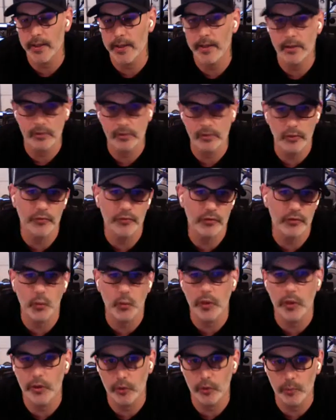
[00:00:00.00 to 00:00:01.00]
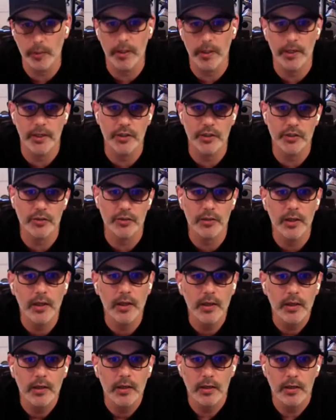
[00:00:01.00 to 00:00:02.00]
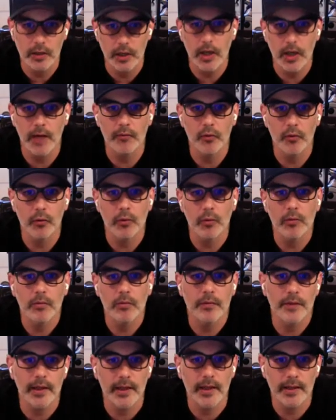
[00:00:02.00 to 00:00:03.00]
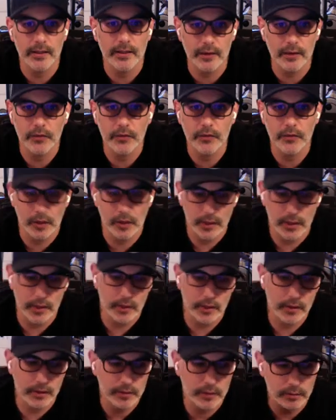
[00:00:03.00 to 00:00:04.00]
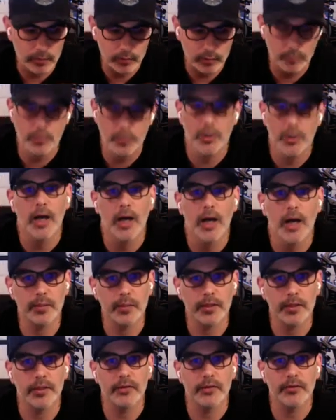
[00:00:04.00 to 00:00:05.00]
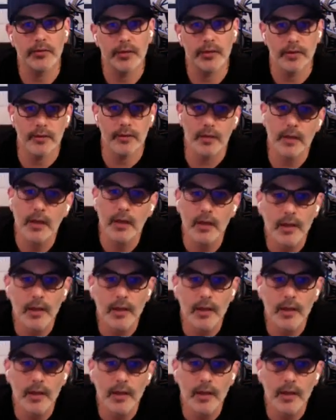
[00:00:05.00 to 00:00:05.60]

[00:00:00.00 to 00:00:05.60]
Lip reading: a close to 300-page novel that hits like plot beats and